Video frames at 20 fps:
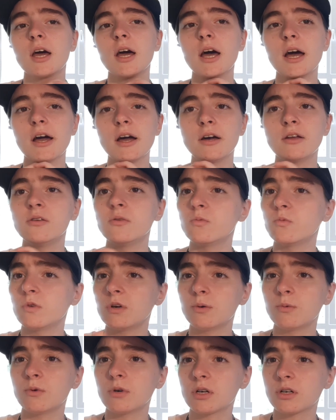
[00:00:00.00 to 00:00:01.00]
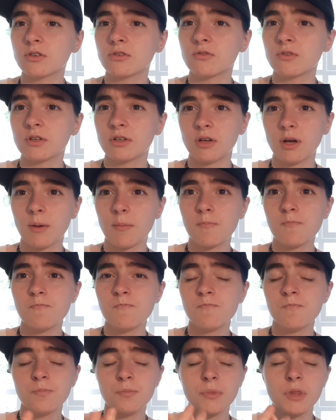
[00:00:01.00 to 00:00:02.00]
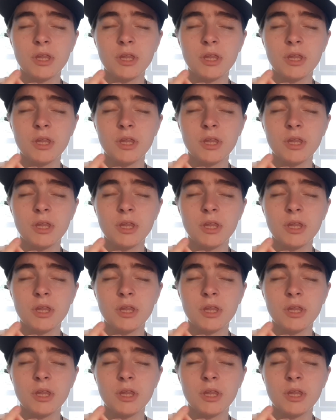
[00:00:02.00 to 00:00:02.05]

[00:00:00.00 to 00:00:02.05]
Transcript: and what works for them.